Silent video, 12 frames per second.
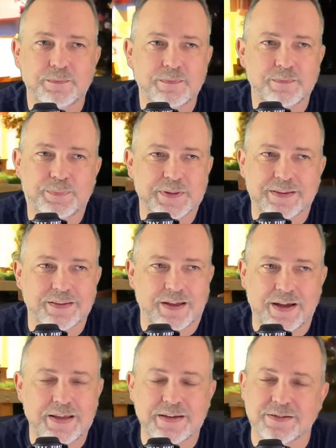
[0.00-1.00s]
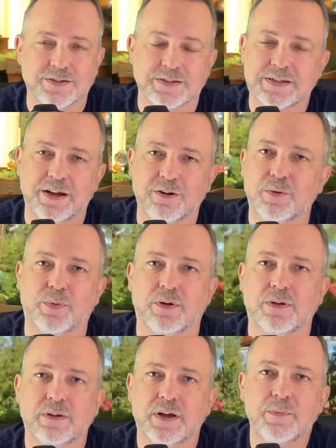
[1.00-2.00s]
But the line is just terrible.
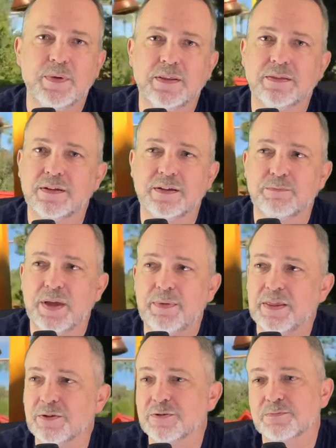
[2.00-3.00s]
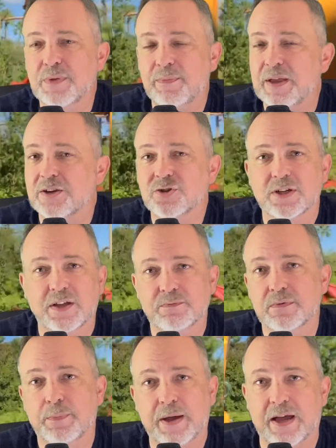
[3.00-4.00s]
I mean, maybe I should give
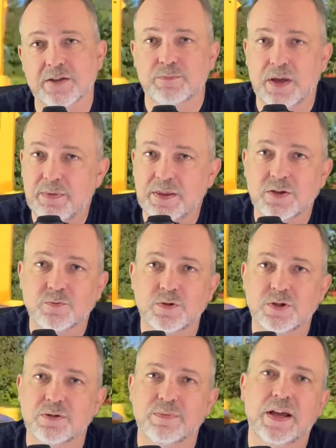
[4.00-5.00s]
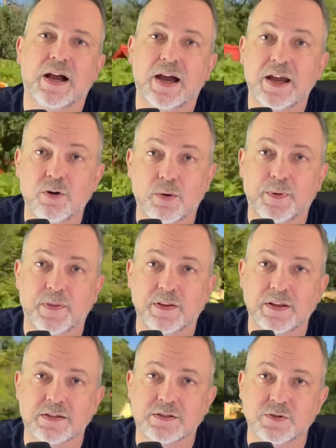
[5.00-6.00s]
them a pass. Maybe this one should be higher up on the
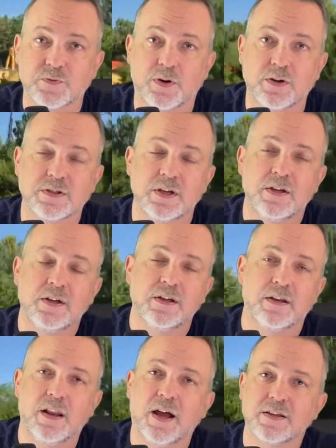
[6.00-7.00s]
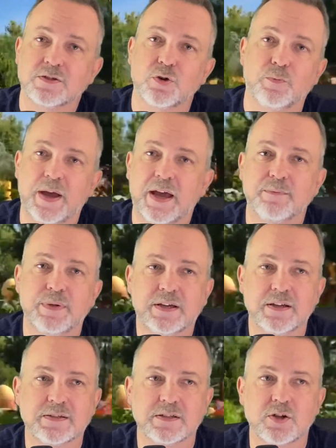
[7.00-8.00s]
list as far as not so bad
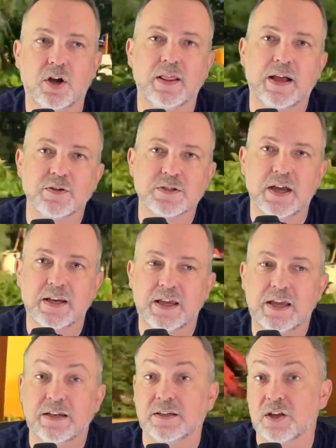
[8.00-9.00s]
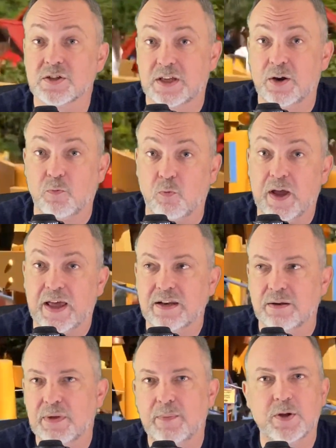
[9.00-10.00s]
because it's all outside. It does get wet,
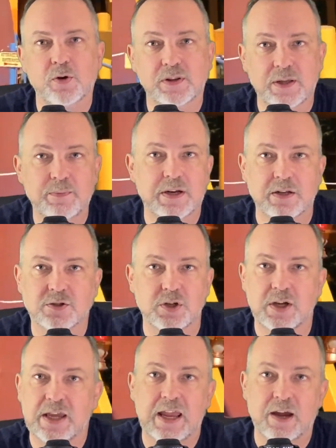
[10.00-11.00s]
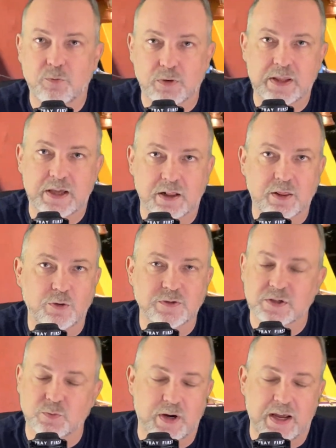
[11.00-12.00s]
and maybe you're limited, so you can't really enclose
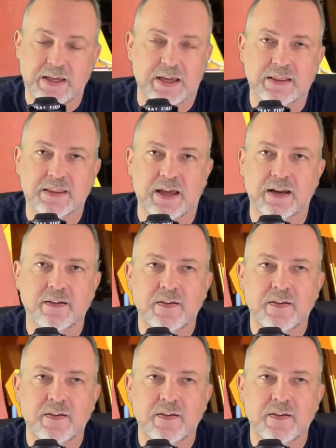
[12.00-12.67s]
this one. I get that.